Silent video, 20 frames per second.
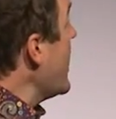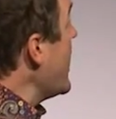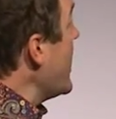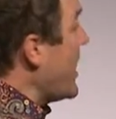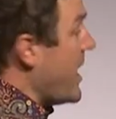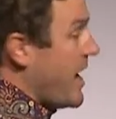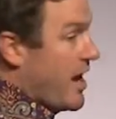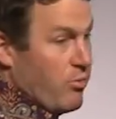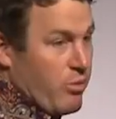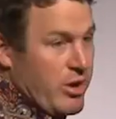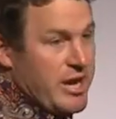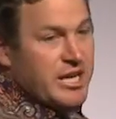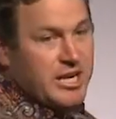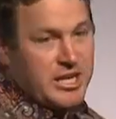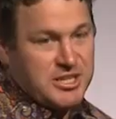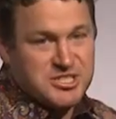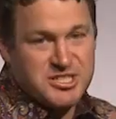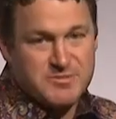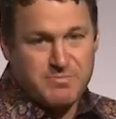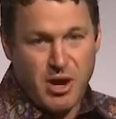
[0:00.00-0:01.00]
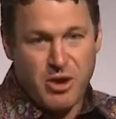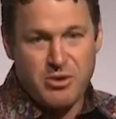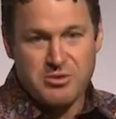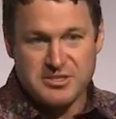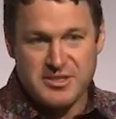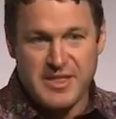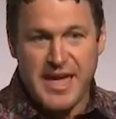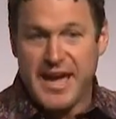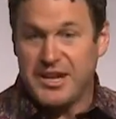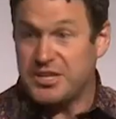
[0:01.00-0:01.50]
And we can expose
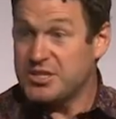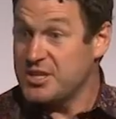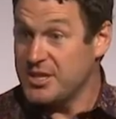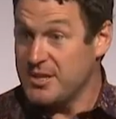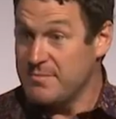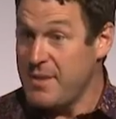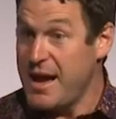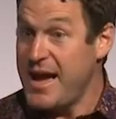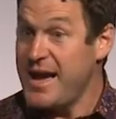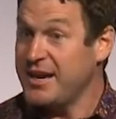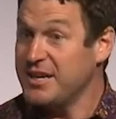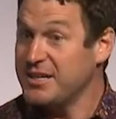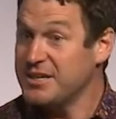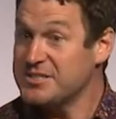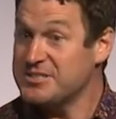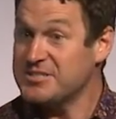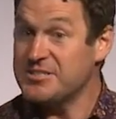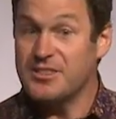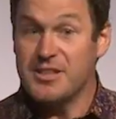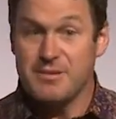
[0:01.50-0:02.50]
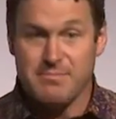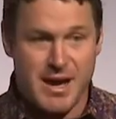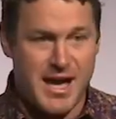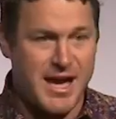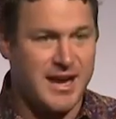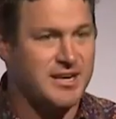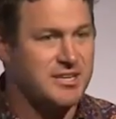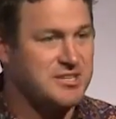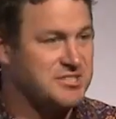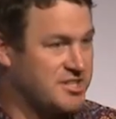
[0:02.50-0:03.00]
that to the marketers, and the
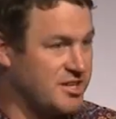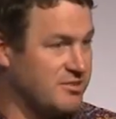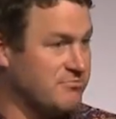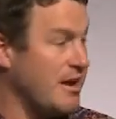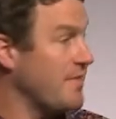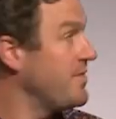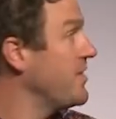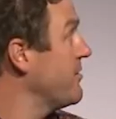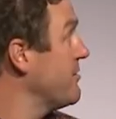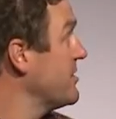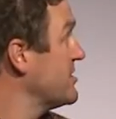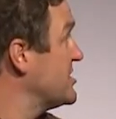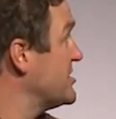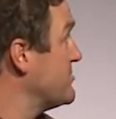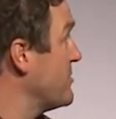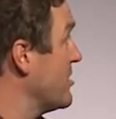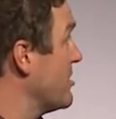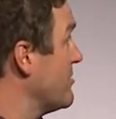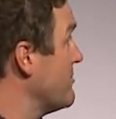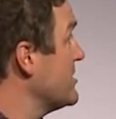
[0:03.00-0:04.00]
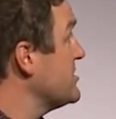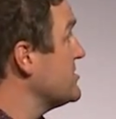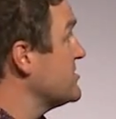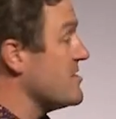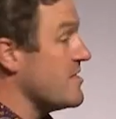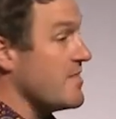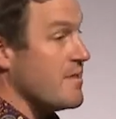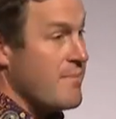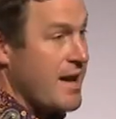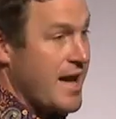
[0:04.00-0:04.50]
marketers can run their experiments, and then
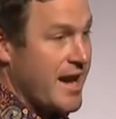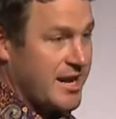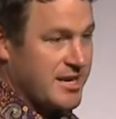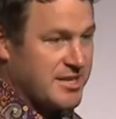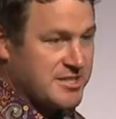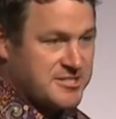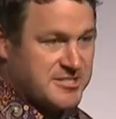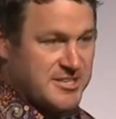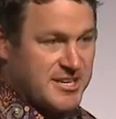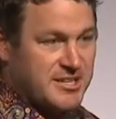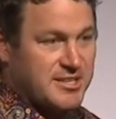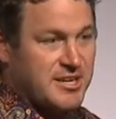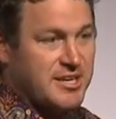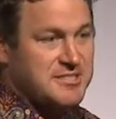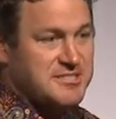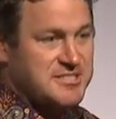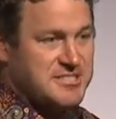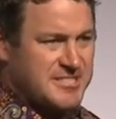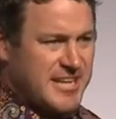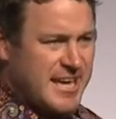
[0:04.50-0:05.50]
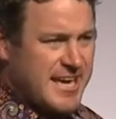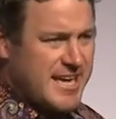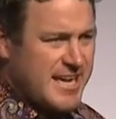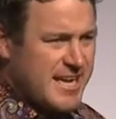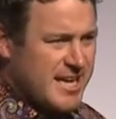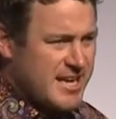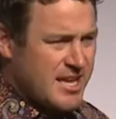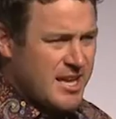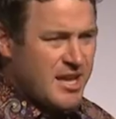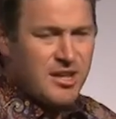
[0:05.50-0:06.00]
the marketers can see
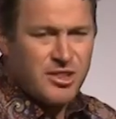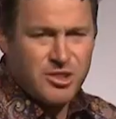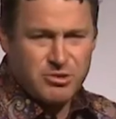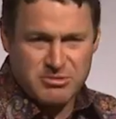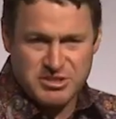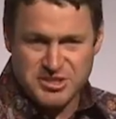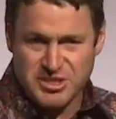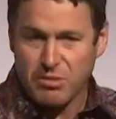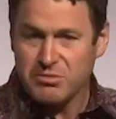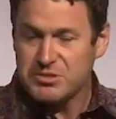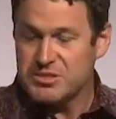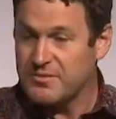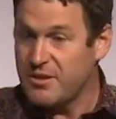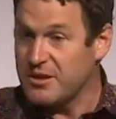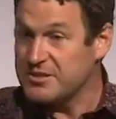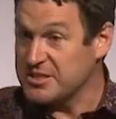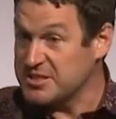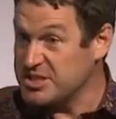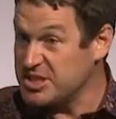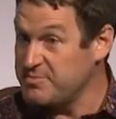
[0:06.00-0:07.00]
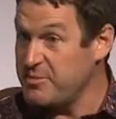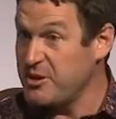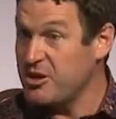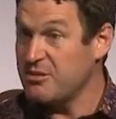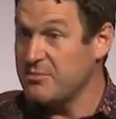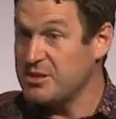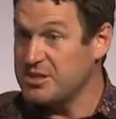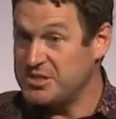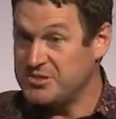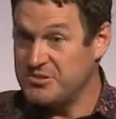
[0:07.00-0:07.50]
the results of those
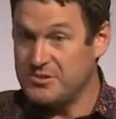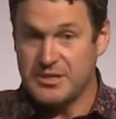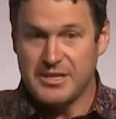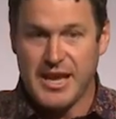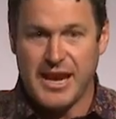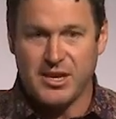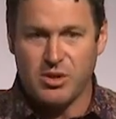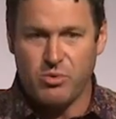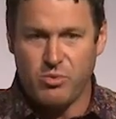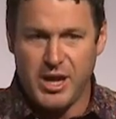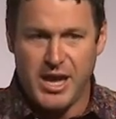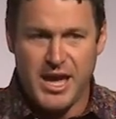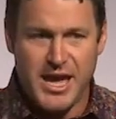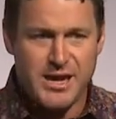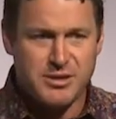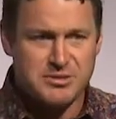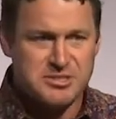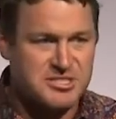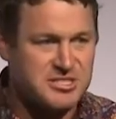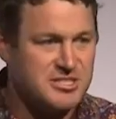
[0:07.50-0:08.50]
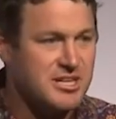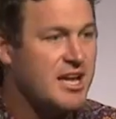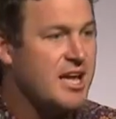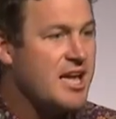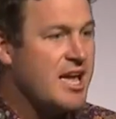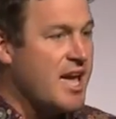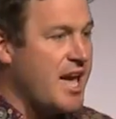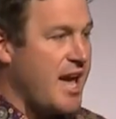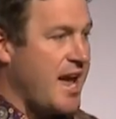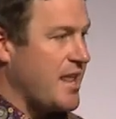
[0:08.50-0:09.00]
experiments through the data warehouse
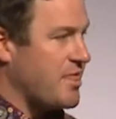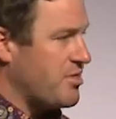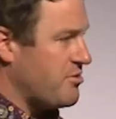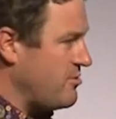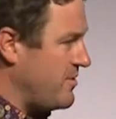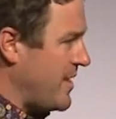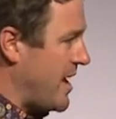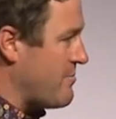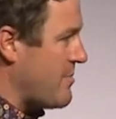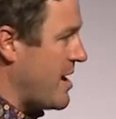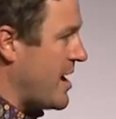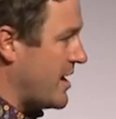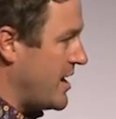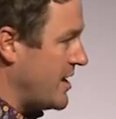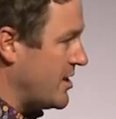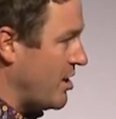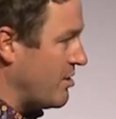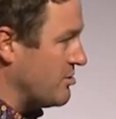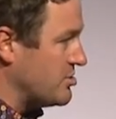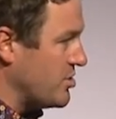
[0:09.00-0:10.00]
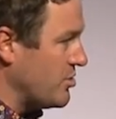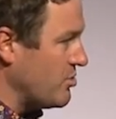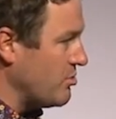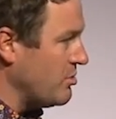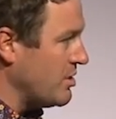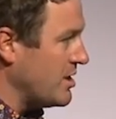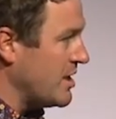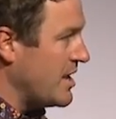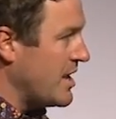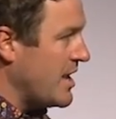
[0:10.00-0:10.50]
and through that Marketo tool,
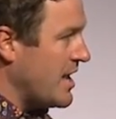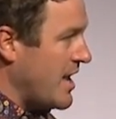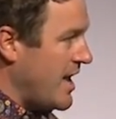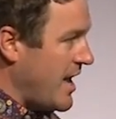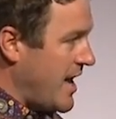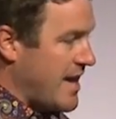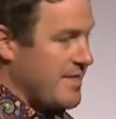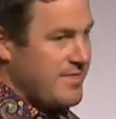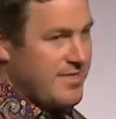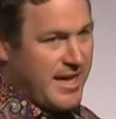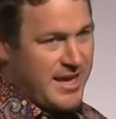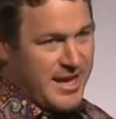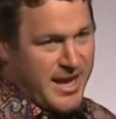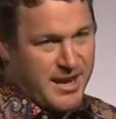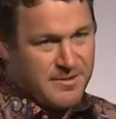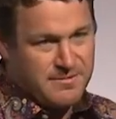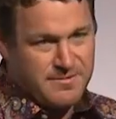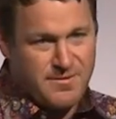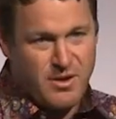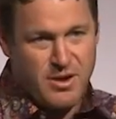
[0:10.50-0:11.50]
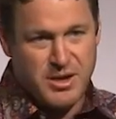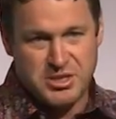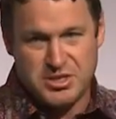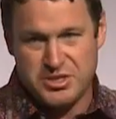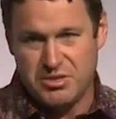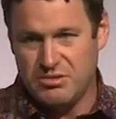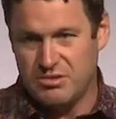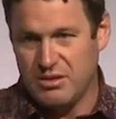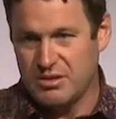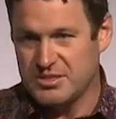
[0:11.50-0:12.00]
and they can
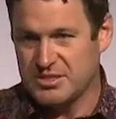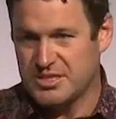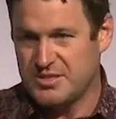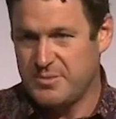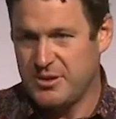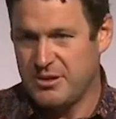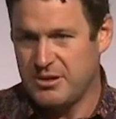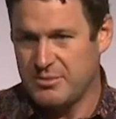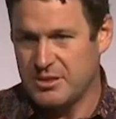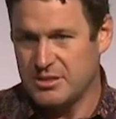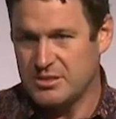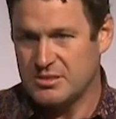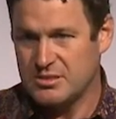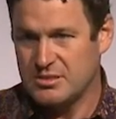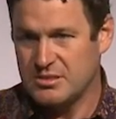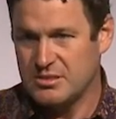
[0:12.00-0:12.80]
fine-tune those experiments.